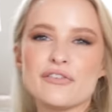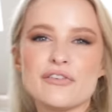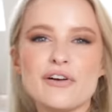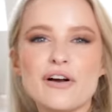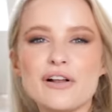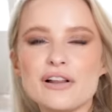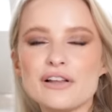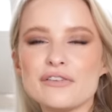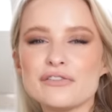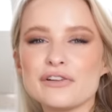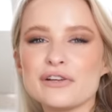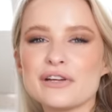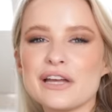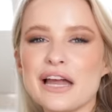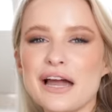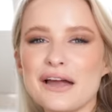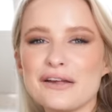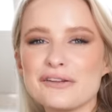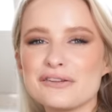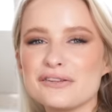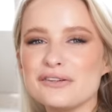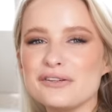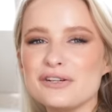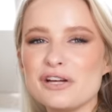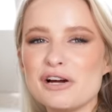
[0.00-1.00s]
For all of you
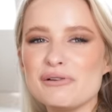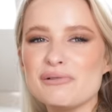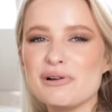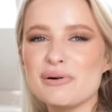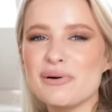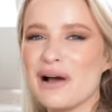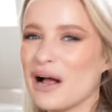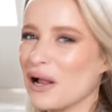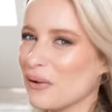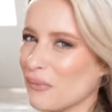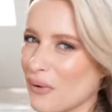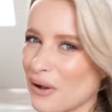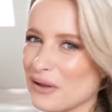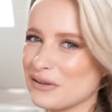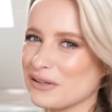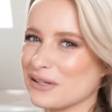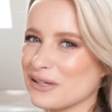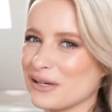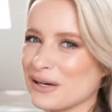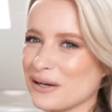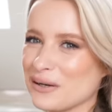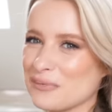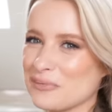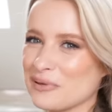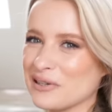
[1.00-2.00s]
guys who know me well, what's
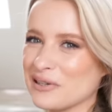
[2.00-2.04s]
it gonna